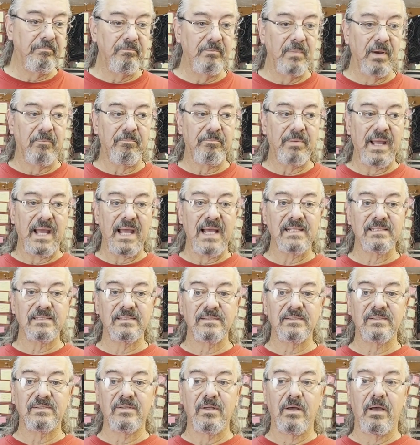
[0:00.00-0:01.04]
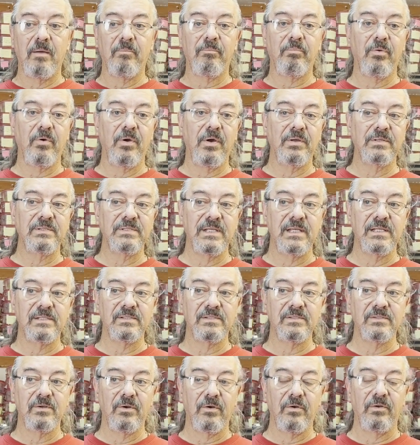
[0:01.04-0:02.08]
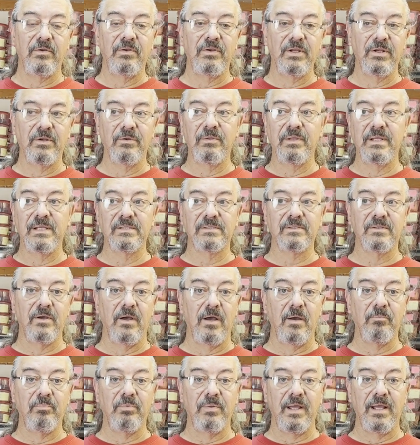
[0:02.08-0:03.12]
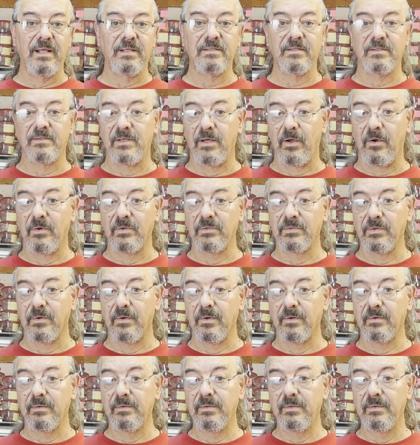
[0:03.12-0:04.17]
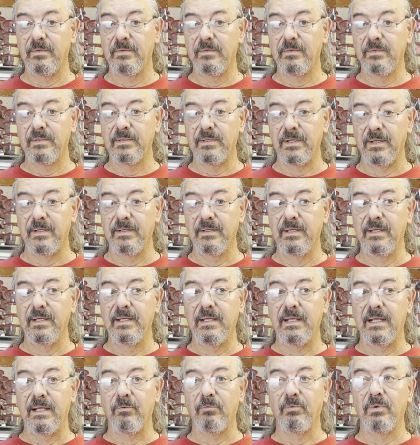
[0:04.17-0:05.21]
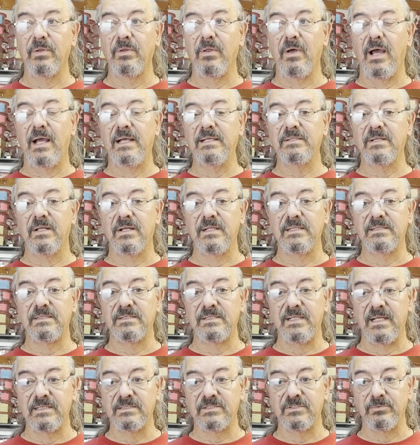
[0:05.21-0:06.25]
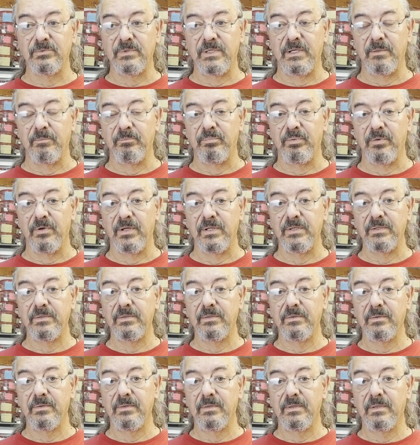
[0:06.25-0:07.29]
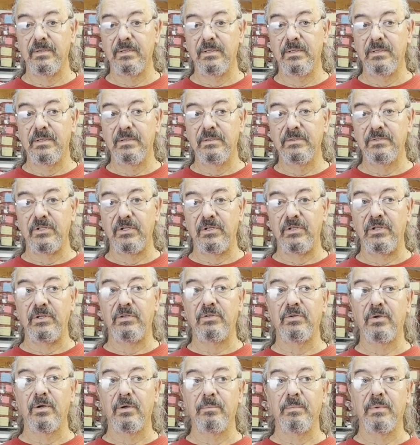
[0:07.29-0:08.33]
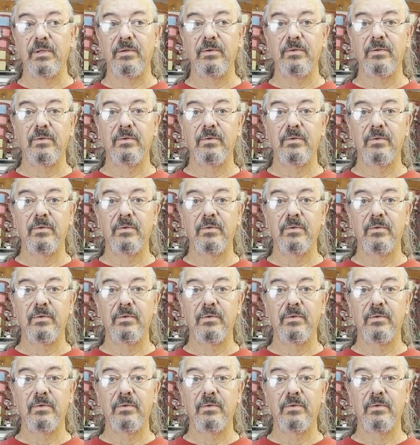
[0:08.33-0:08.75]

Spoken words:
a bass's thought processes aren't nearly as complex as ours are, okay? It relies on its sensory input to determine